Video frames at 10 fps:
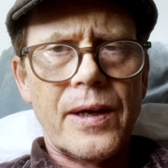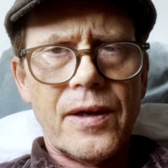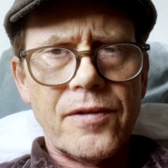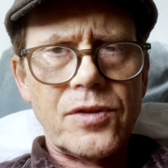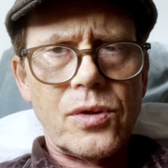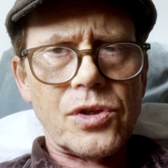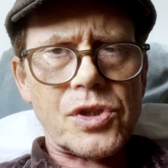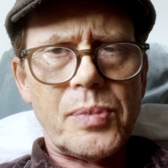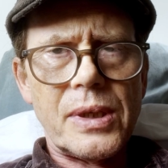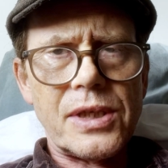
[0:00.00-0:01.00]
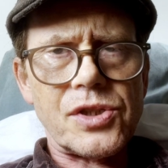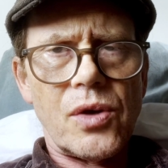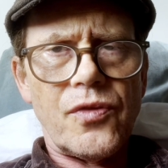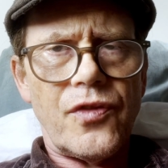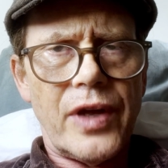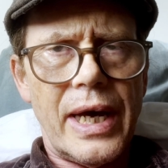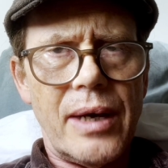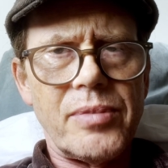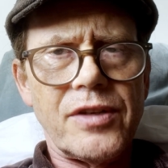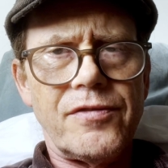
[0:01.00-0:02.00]
If yours appears on
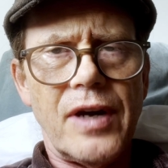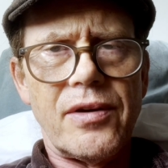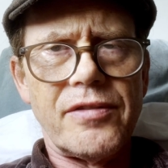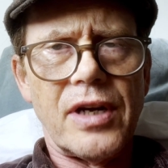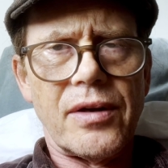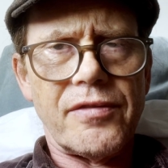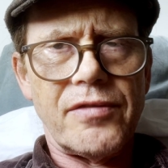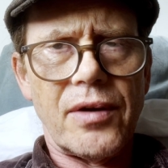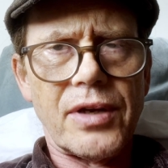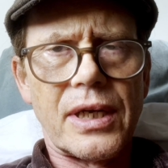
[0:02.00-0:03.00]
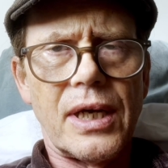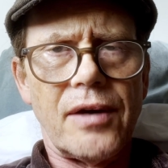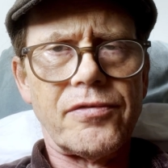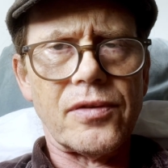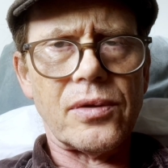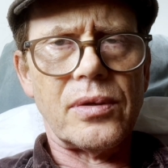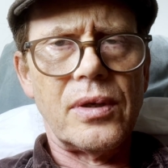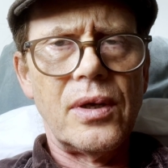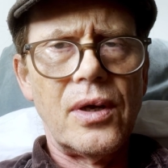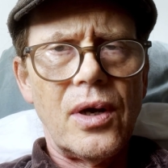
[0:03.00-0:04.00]
there, be very, very, very careful
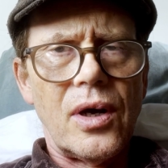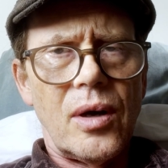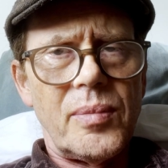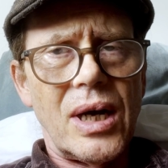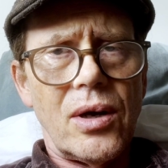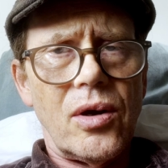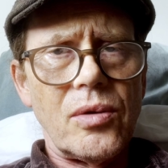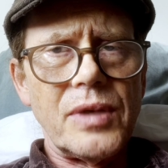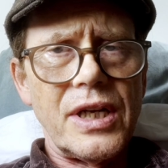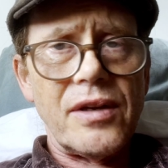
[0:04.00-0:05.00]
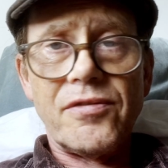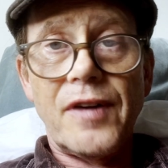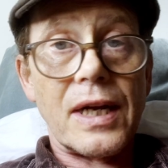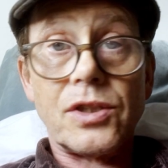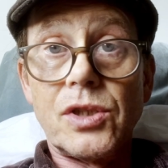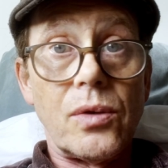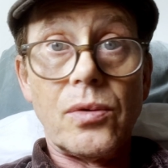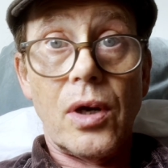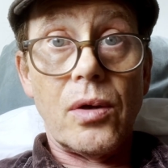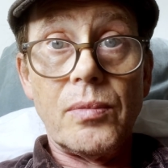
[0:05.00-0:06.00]
about opening it. In fact,
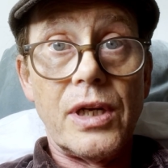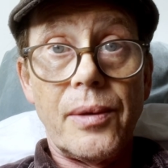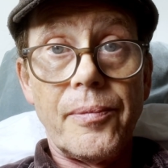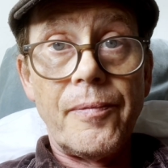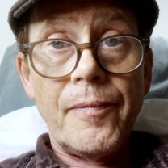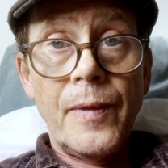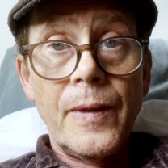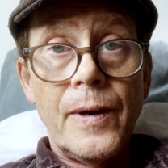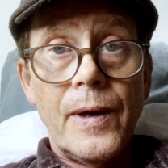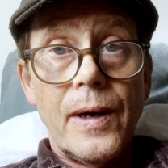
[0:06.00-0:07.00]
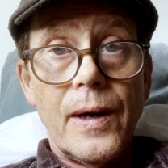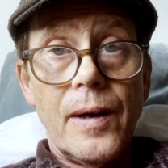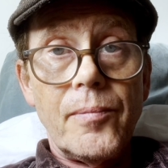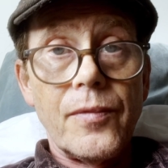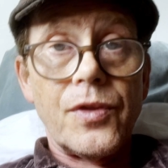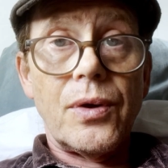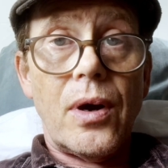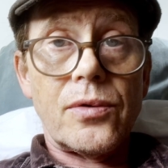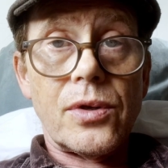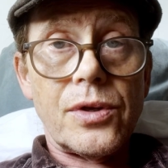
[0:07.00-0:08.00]
don't open it. There
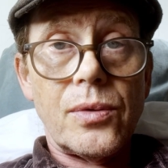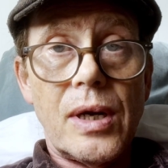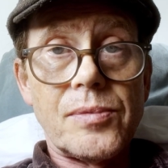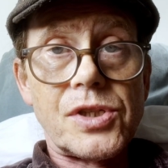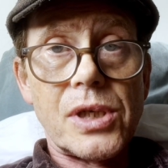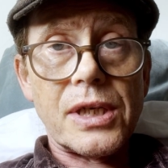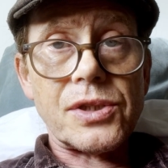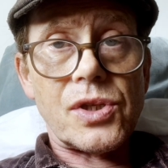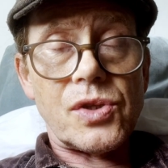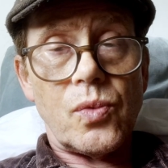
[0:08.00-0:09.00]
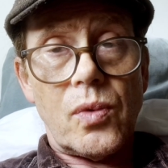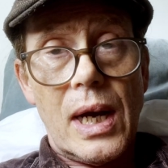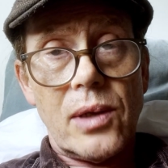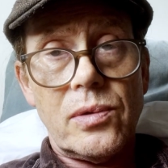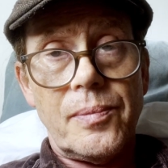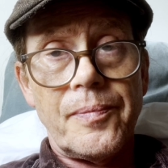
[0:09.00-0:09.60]
are other websites as well.